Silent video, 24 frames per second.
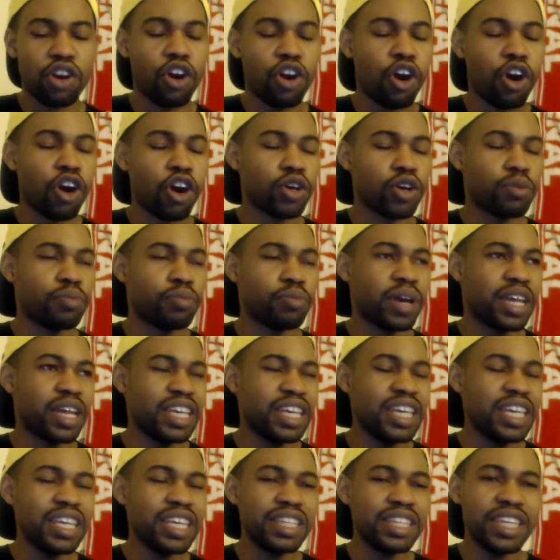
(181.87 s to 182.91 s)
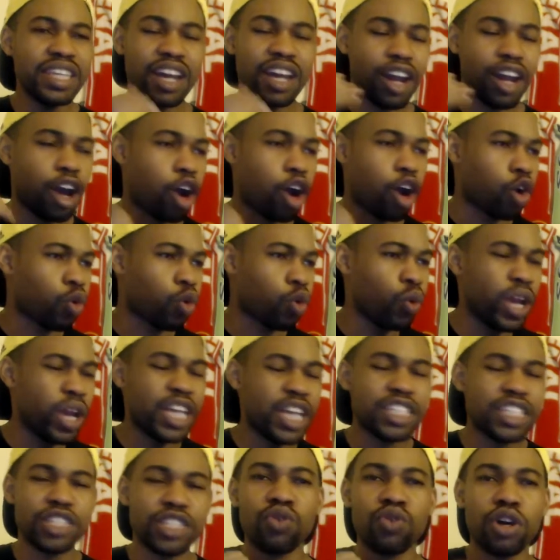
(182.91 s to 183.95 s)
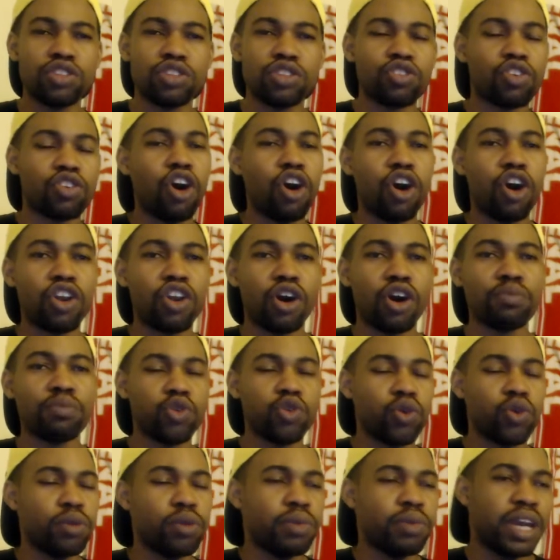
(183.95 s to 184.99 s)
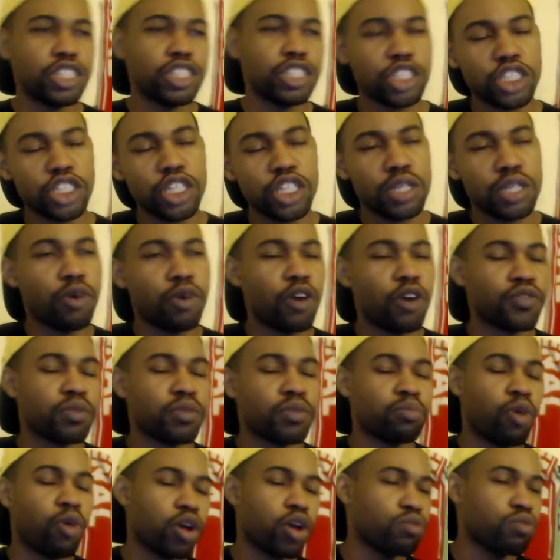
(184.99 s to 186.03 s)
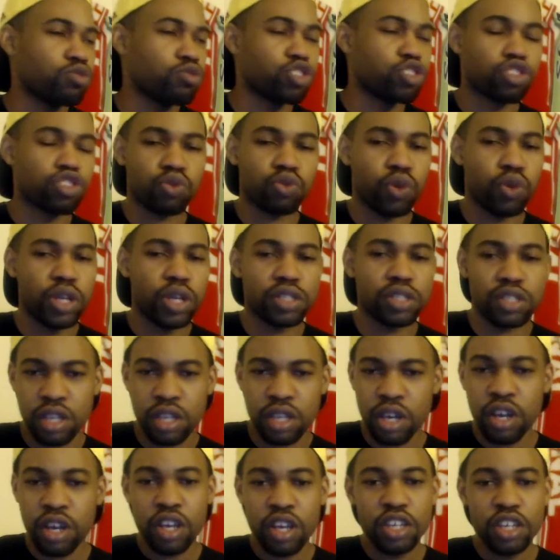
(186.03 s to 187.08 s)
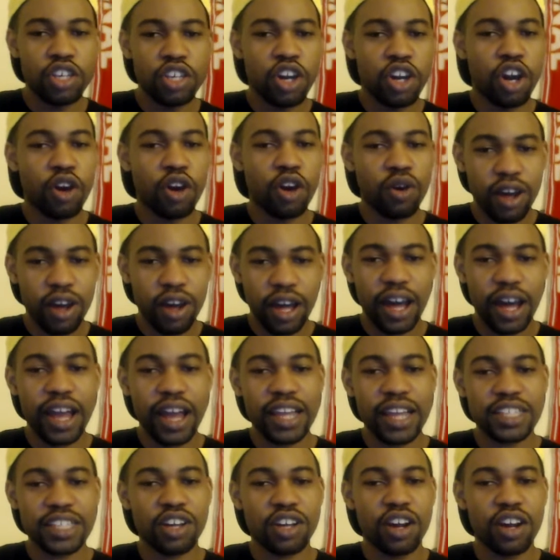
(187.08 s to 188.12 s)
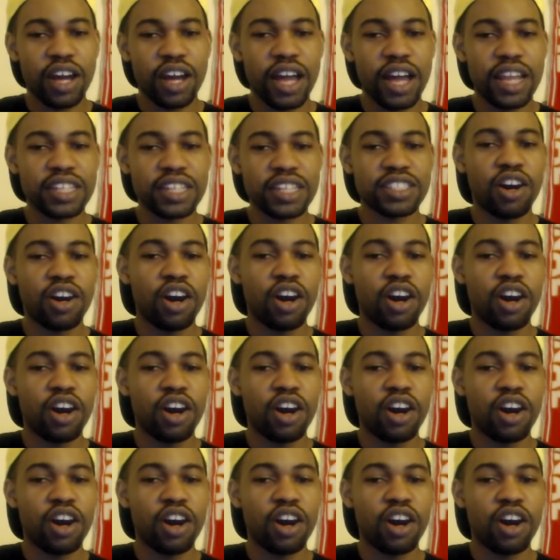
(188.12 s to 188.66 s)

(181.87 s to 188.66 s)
Arnold, man, he did a crazy run to caught up to him and shield him off the ball, which is crazy. Yo, Alexandre